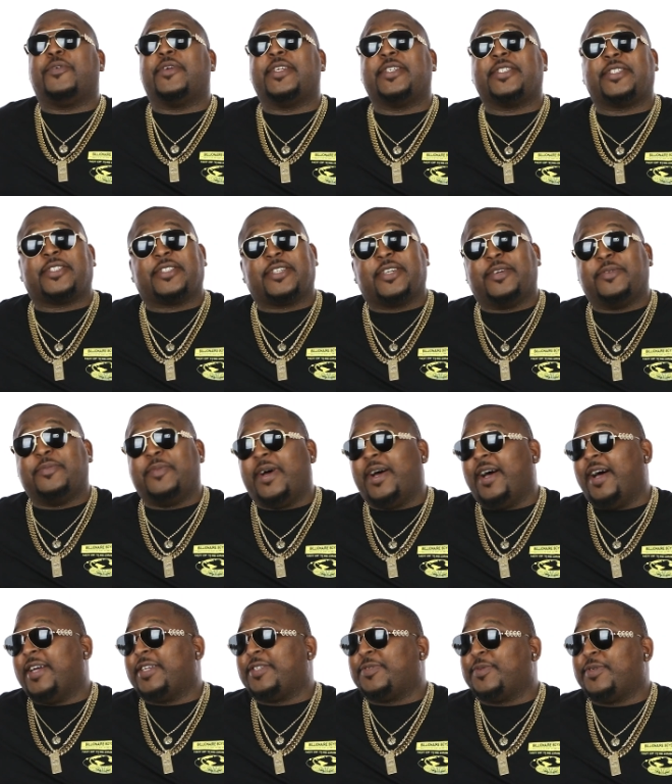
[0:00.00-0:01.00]
pretty sure my
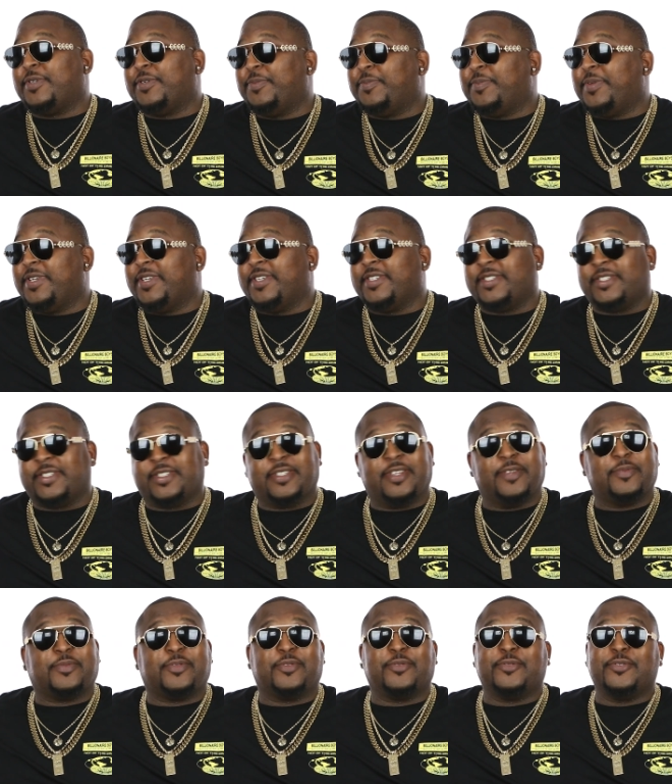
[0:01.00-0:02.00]
hospital bills is
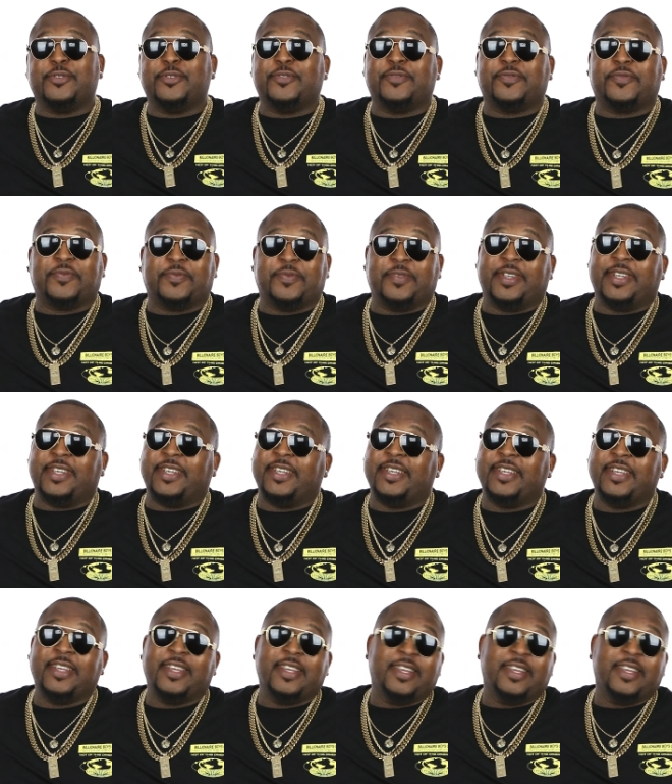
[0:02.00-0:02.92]
up the roof, but